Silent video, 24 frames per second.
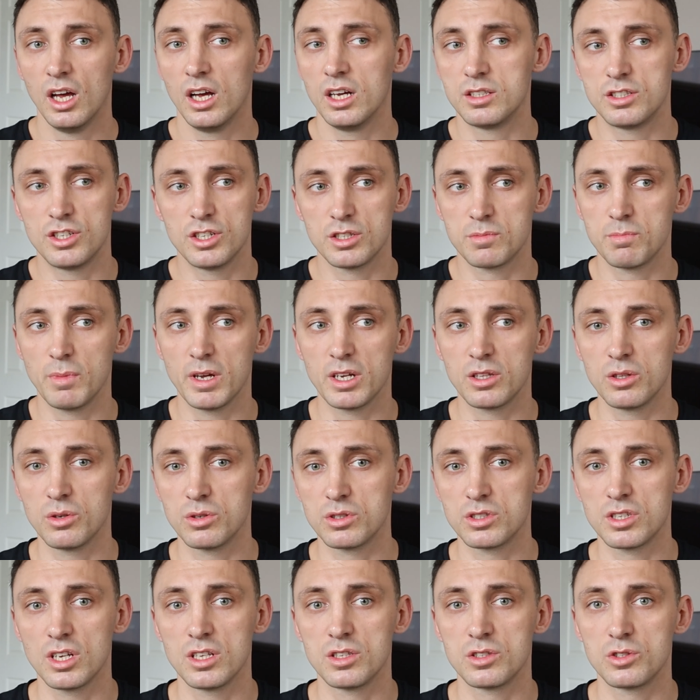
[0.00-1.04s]
It's just make no
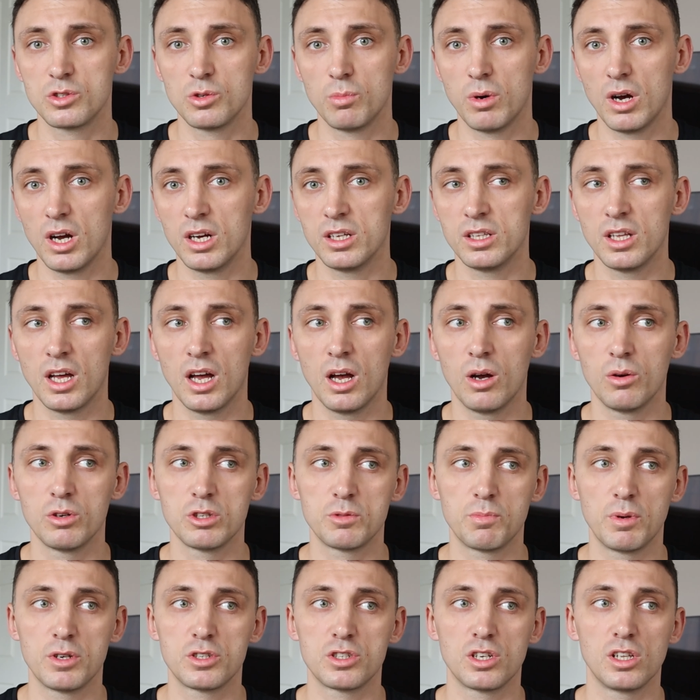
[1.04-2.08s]
sense to buy now,
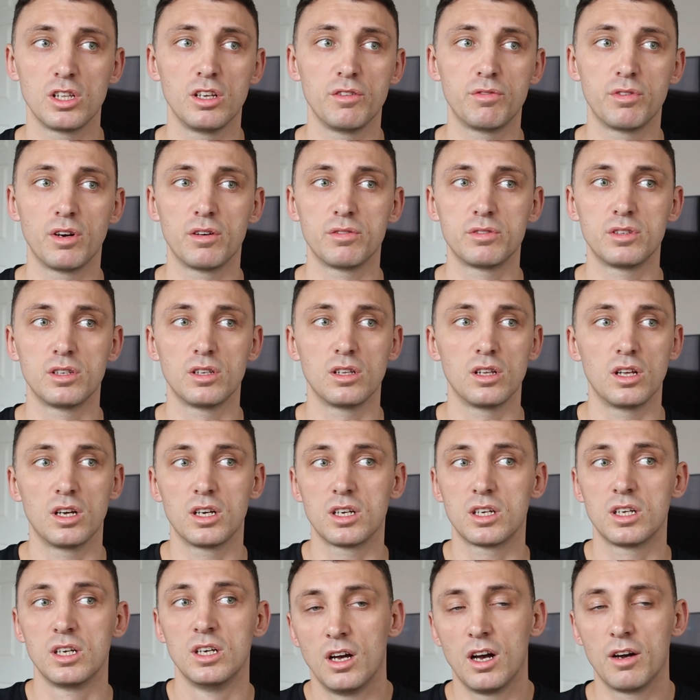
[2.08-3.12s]
especially if after
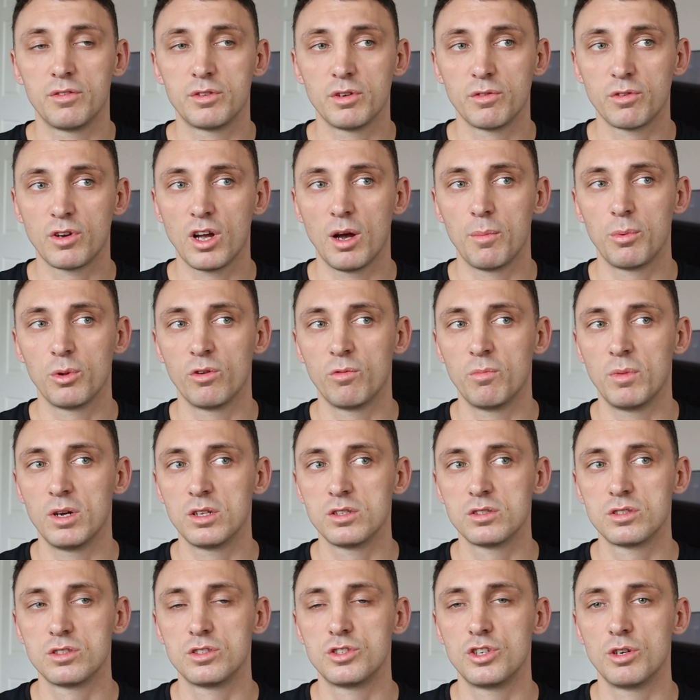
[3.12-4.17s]
a couple of
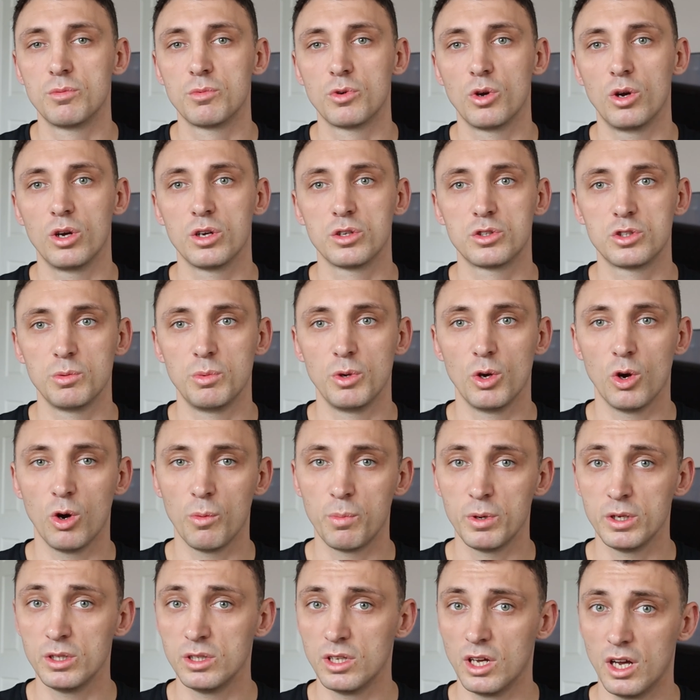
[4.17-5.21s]
months the gym going to be
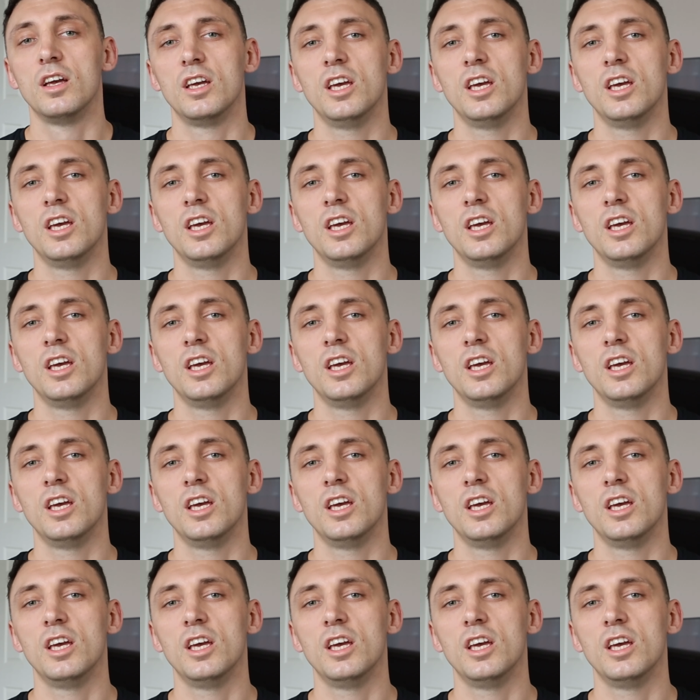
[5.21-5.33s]
open.